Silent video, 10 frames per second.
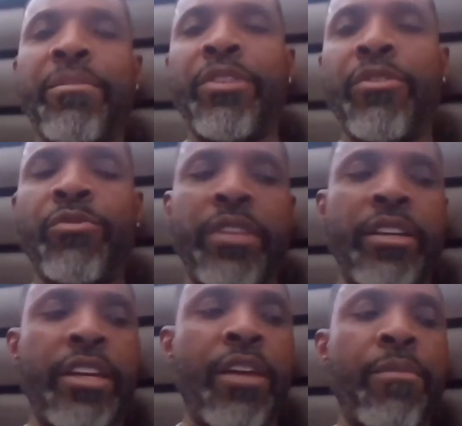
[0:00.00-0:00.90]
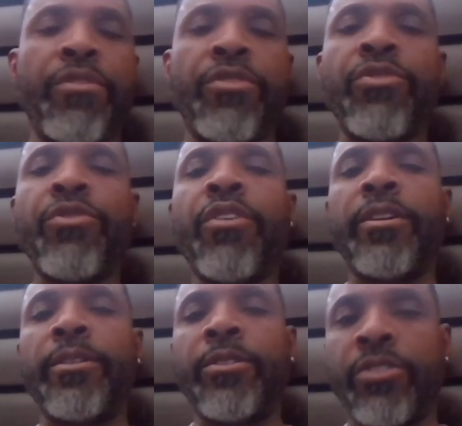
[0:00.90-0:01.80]
Milos uh, helped me for the New
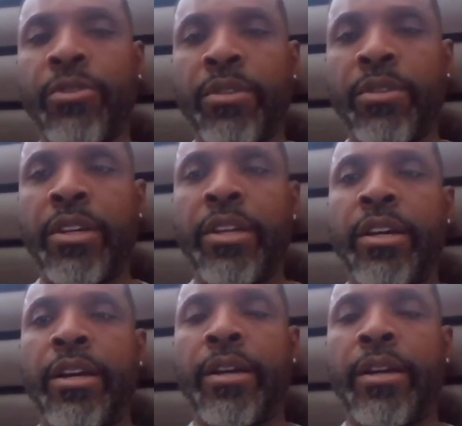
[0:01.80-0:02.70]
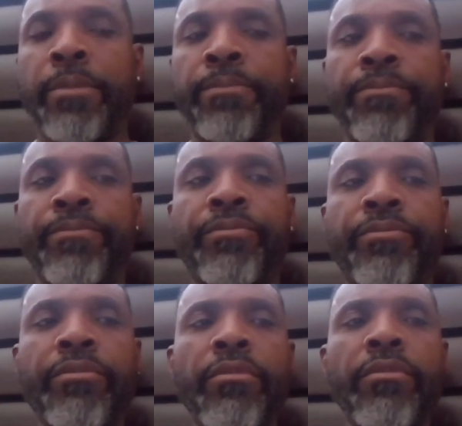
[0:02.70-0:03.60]
York. So um,
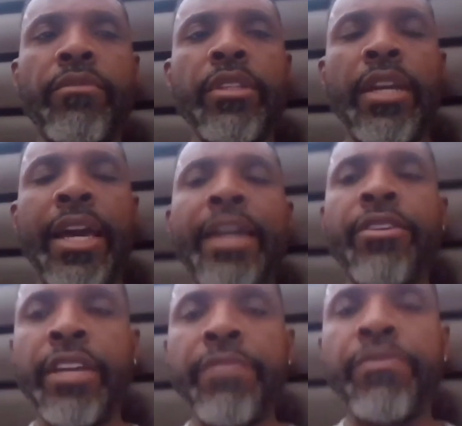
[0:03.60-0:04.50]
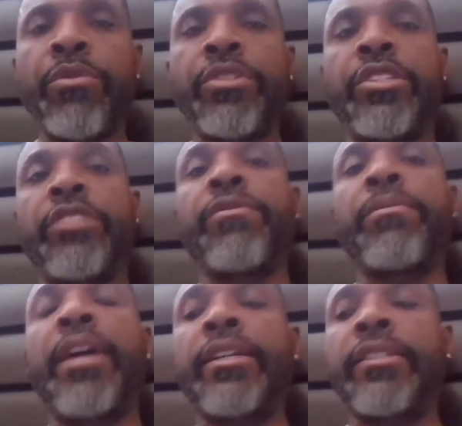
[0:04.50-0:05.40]
I had good influences
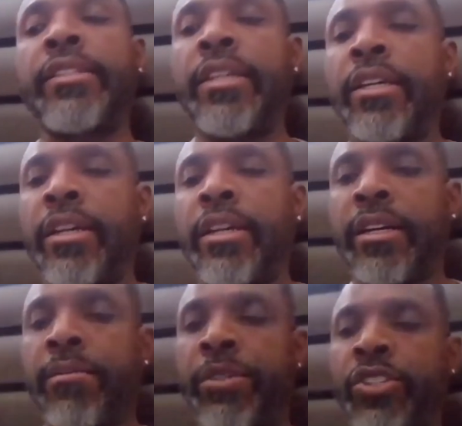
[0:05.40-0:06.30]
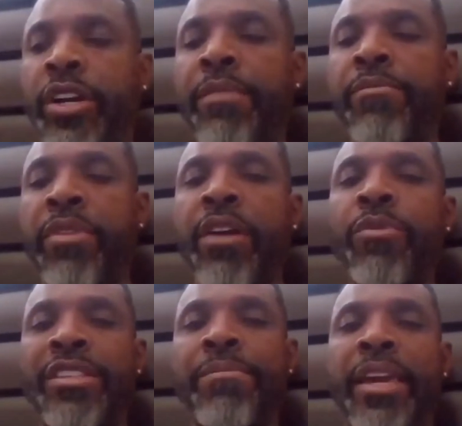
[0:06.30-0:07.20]
from guys. Um, but John Brown
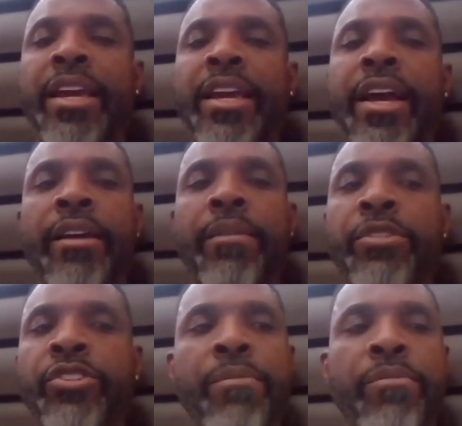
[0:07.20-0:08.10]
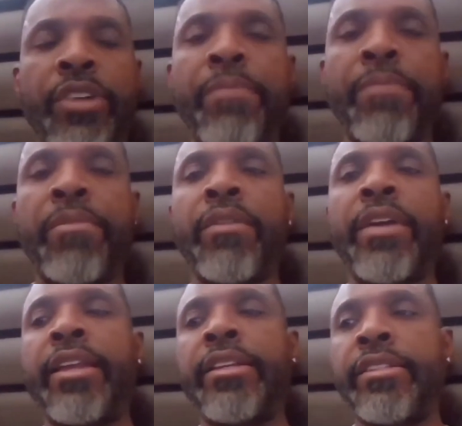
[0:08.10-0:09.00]
was the main guy. I mean, James, John Brown
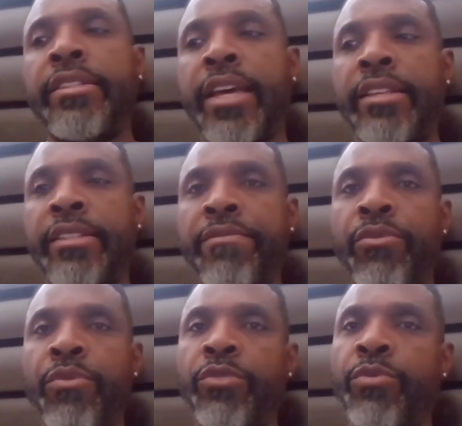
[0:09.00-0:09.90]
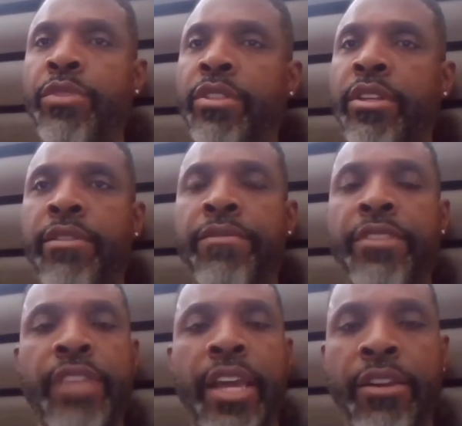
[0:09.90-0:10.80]
had his had his influence with uh,
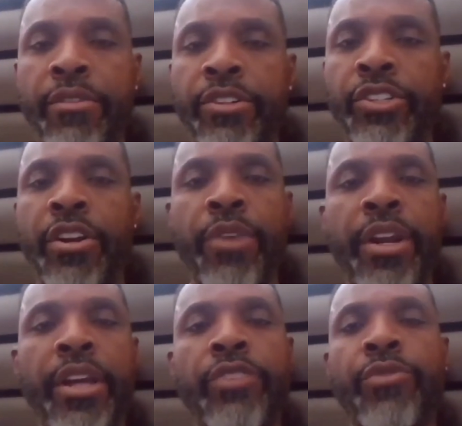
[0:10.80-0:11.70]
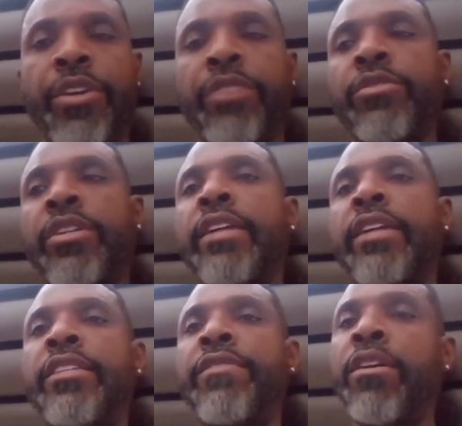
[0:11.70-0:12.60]
Vince Taylor and Shawn Ray, train those
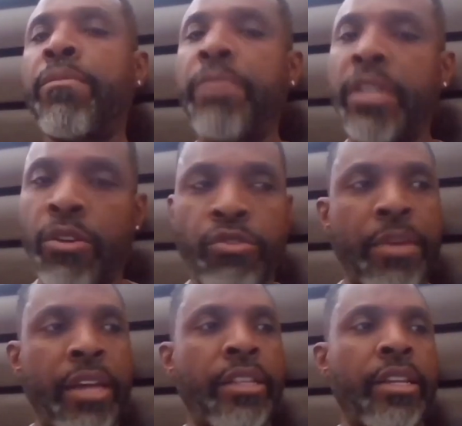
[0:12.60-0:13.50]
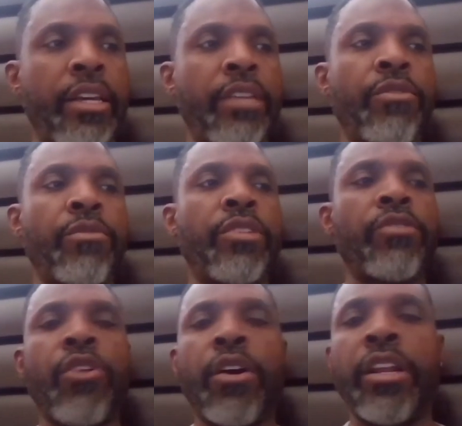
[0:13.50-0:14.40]
guys. He even helped Milos back today, you know, t-
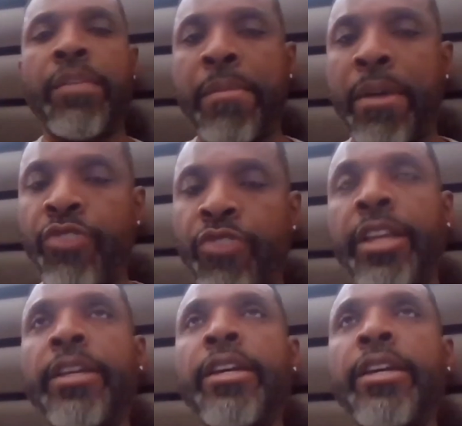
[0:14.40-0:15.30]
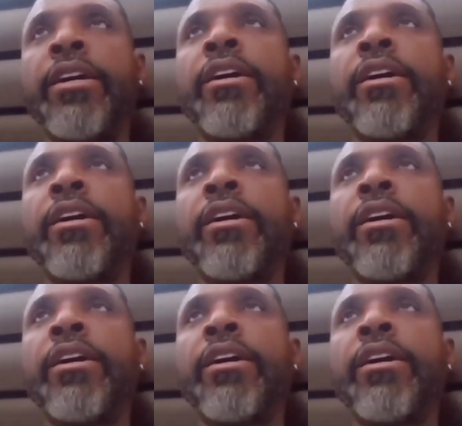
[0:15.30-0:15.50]
talking to him about training.